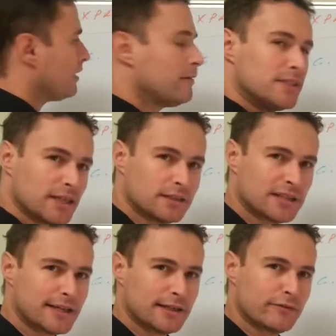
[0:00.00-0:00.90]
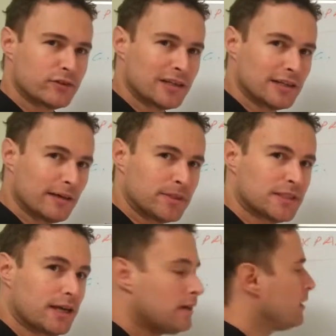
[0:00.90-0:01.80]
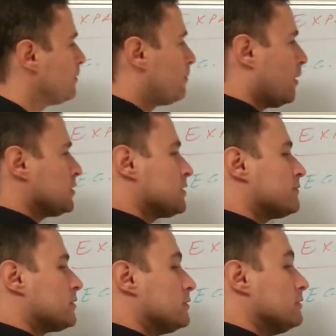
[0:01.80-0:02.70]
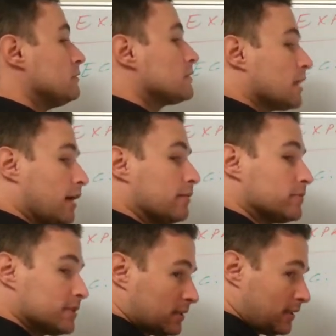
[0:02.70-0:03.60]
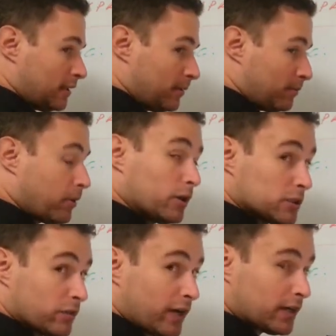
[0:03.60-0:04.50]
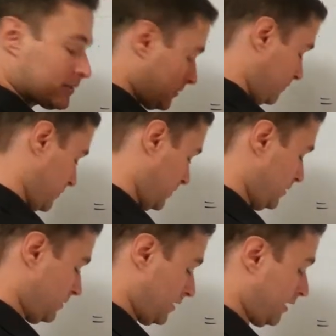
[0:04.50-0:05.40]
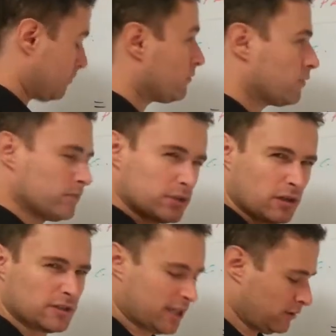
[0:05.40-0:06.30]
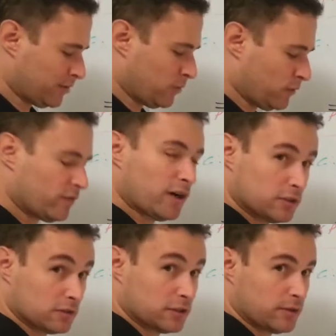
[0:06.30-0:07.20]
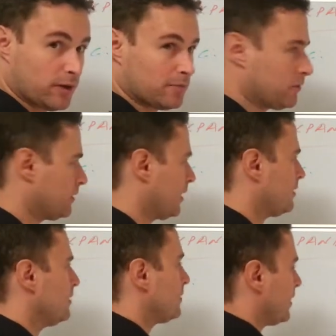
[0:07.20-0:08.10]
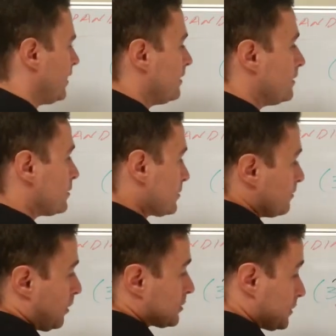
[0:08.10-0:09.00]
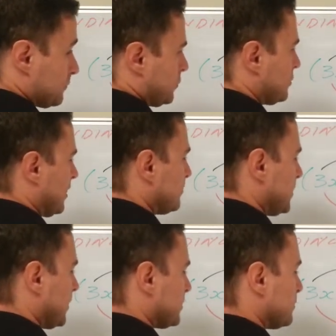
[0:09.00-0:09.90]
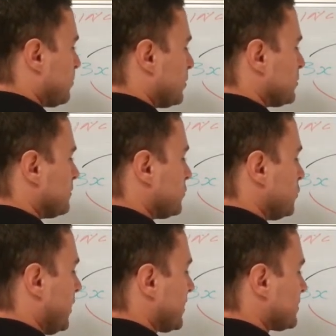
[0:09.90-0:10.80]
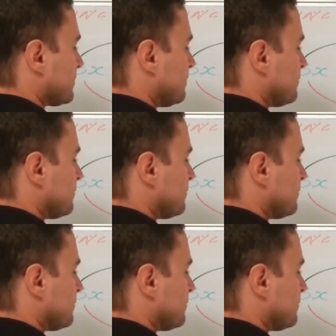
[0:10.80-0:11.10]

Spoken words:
Let me say it slightly differently. Let me say positive 2 times positive x. Okay? When we start to get a little bit more advanced, you'll see why I'm doing that. Okay? So positive 2 times x is positive 2x.